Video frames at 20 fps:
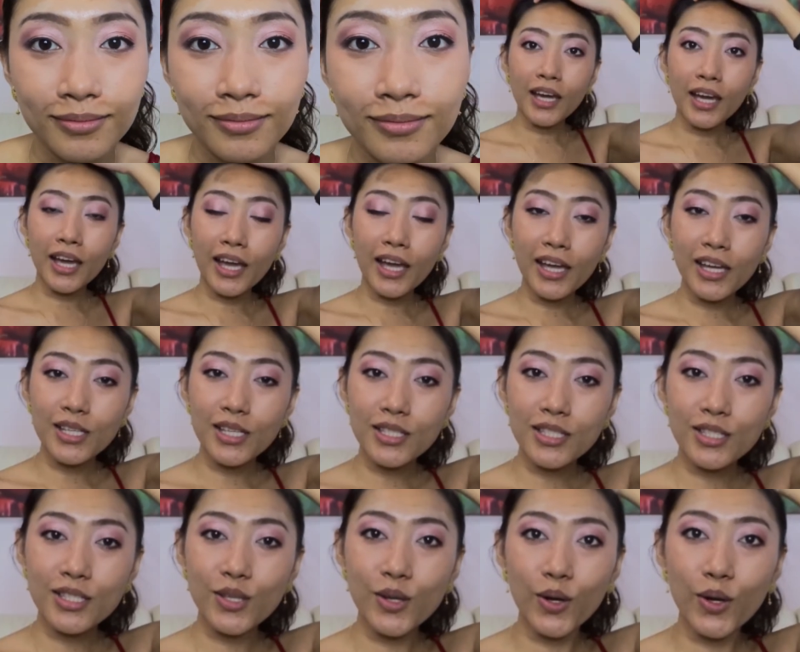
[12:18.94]
Guys,
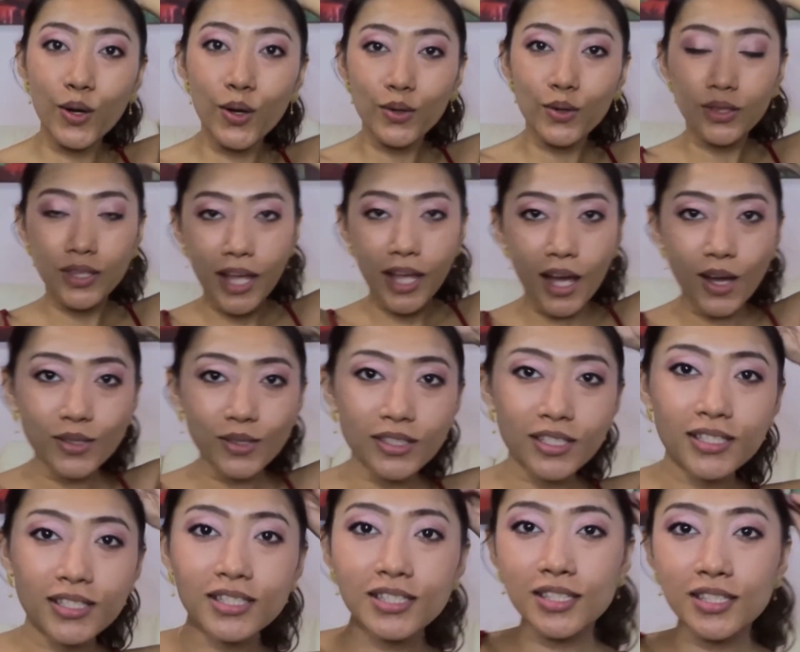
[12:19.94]
so now
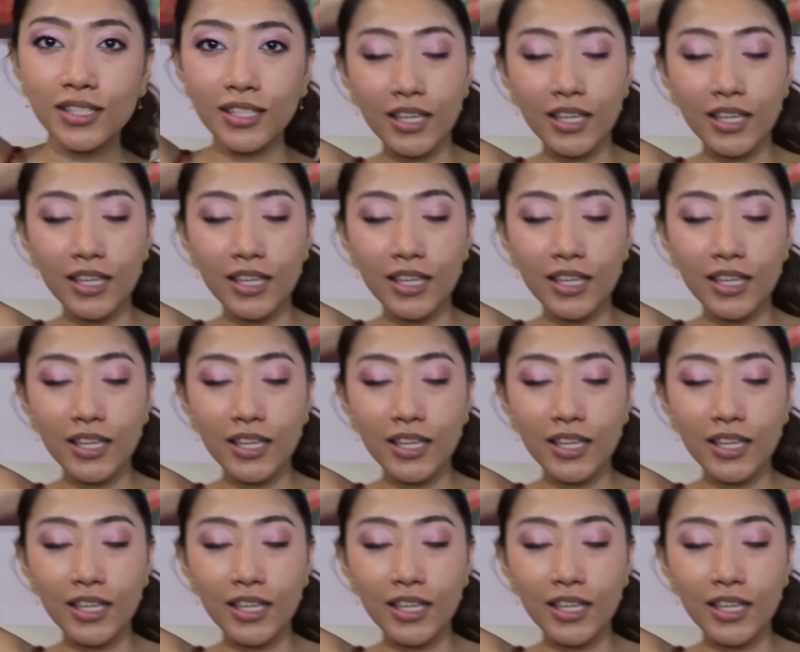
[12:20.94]
this